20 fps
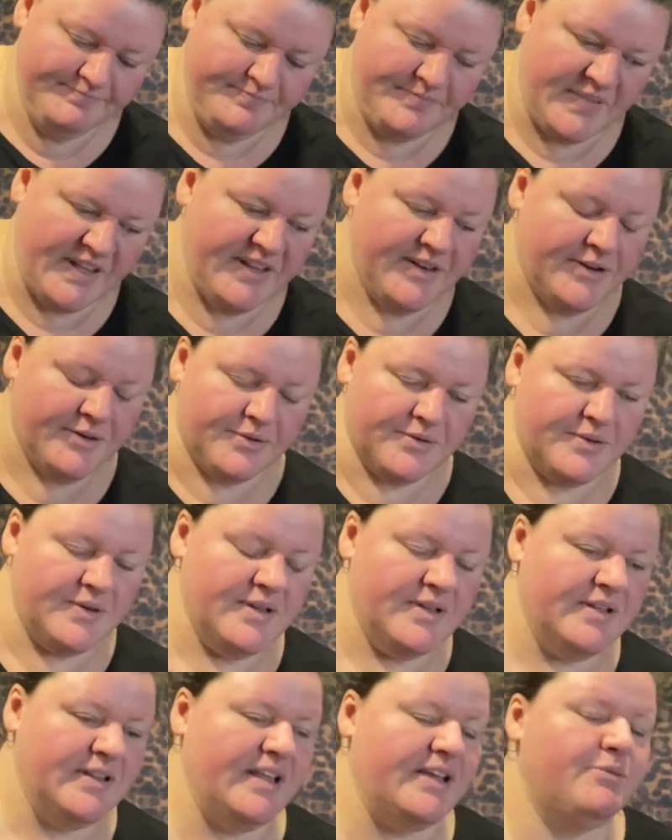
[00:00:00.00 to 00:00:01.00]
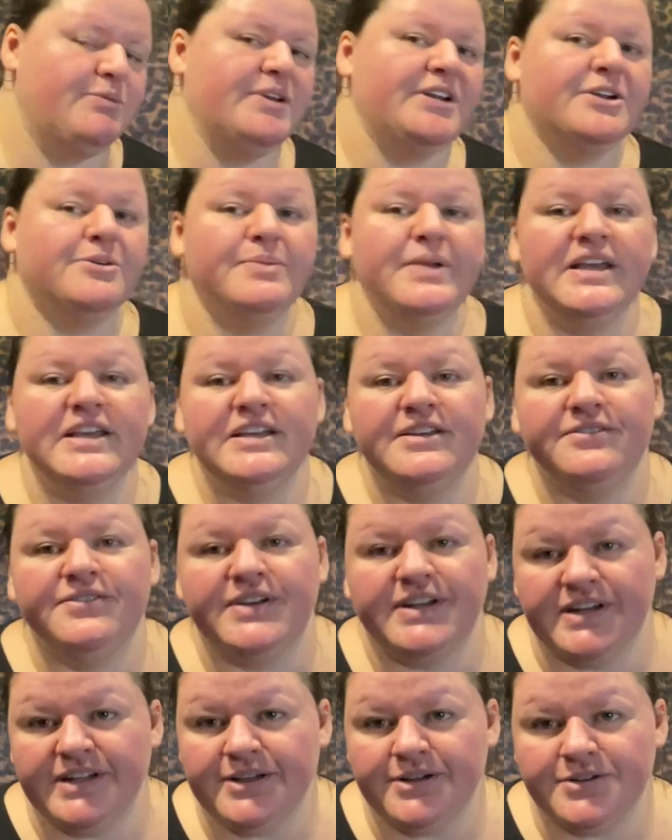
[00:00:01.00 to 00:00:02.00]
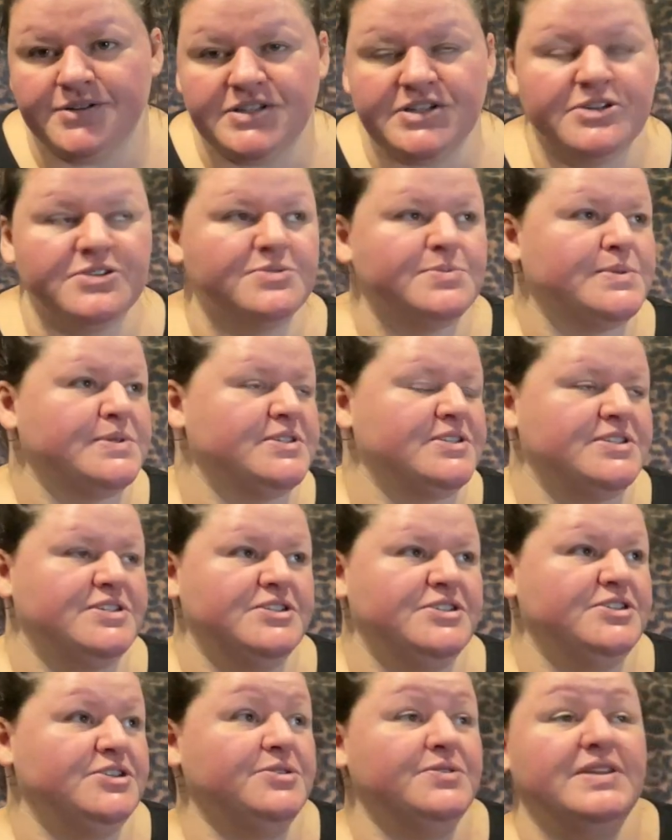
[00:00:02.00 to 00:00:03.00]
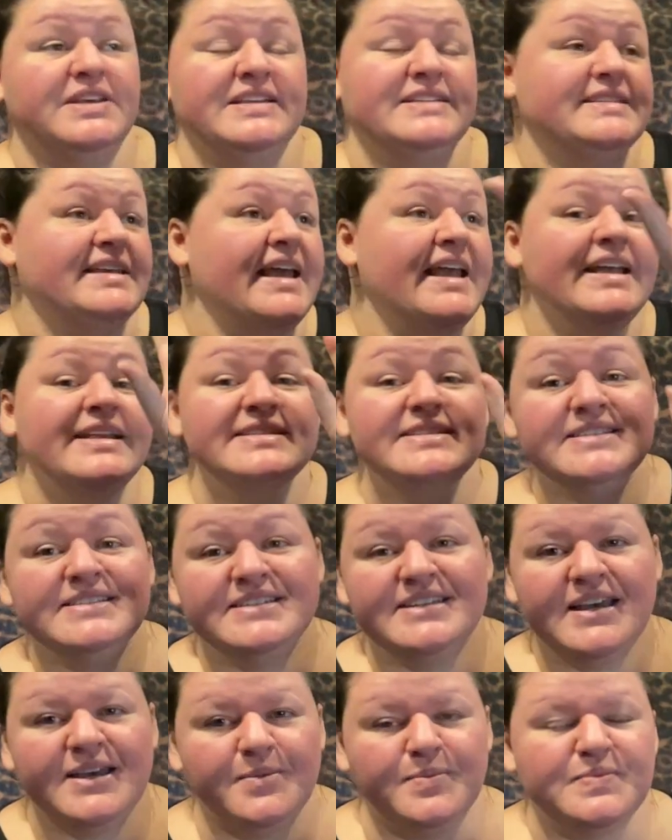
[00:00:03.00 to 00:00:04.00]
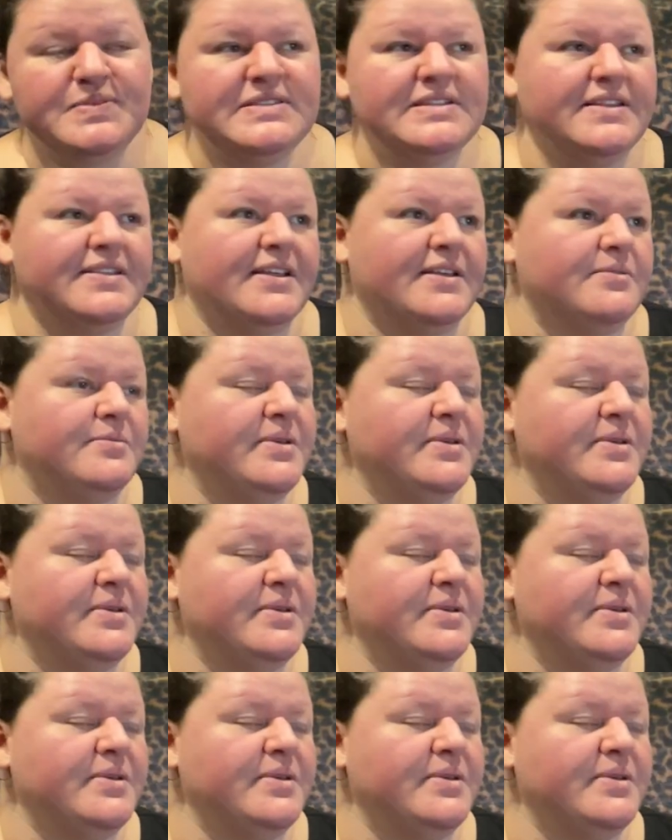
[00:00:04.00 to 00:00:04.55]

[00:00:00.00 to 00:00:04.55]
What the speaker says: you know, like when you're making videos, you're supposed to do these 8 steps, and then